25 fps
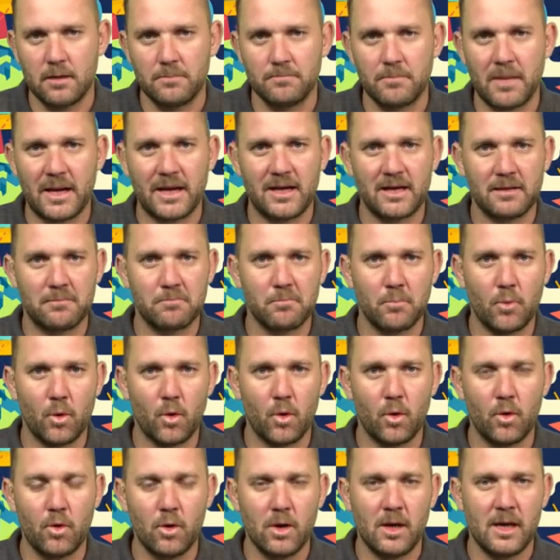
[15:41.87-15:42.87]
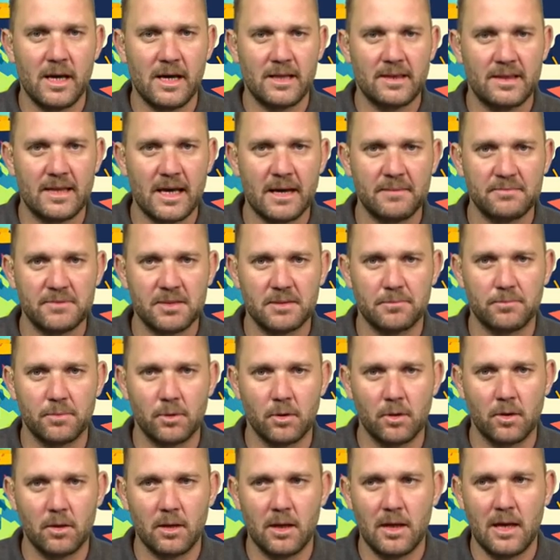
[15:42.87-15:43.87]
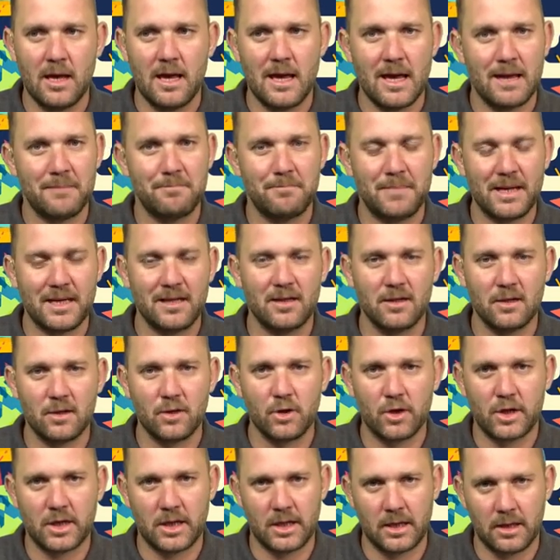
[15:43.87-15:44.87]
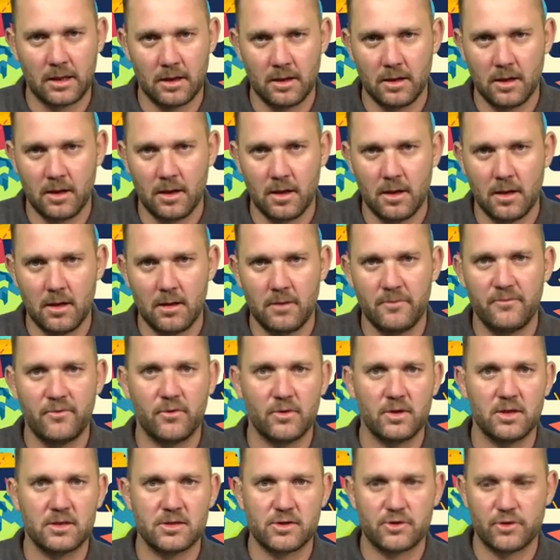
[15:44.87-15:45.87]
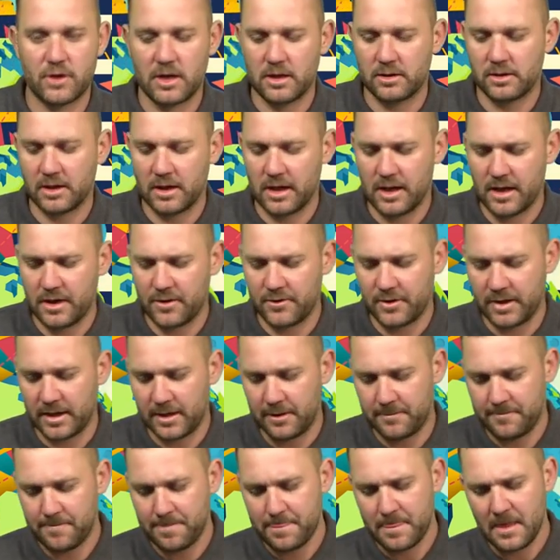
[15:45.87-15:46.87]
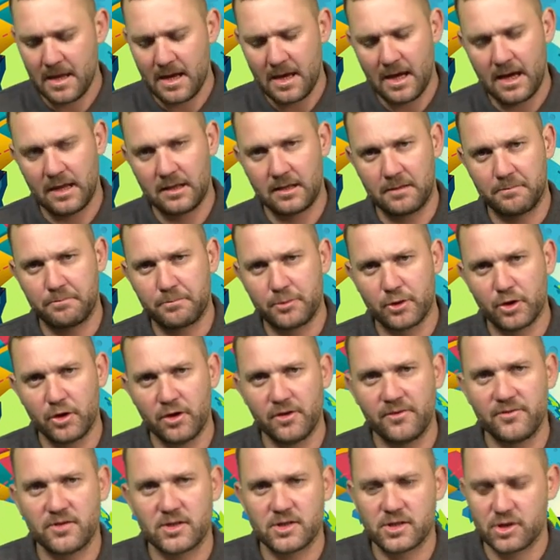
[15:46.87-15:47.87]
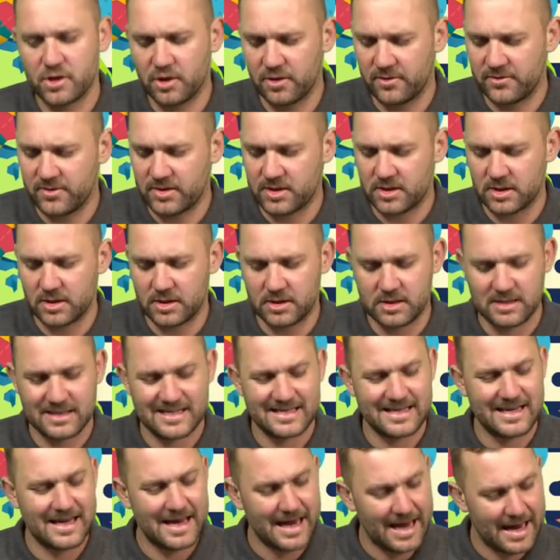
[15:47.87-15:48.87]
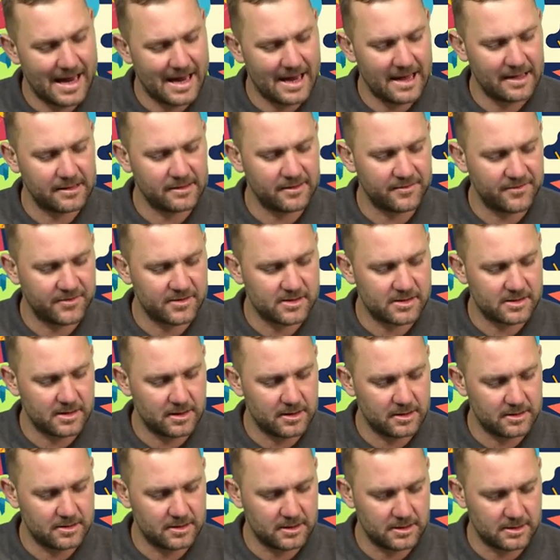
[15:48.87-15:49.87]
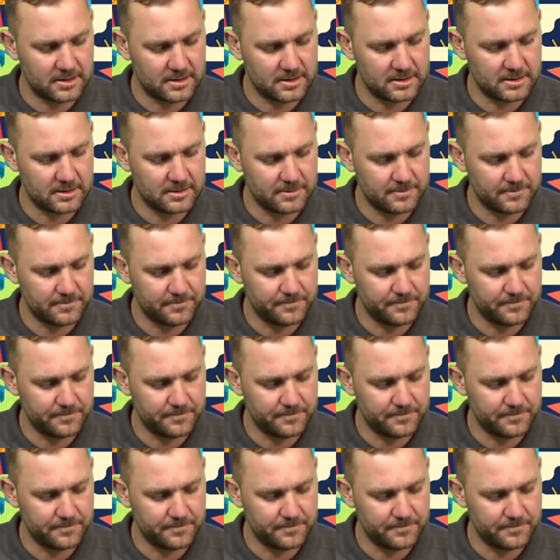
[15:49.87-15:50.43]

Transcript: make it more adaptable and better looking for the surrounding area, and improve the services and the facilities.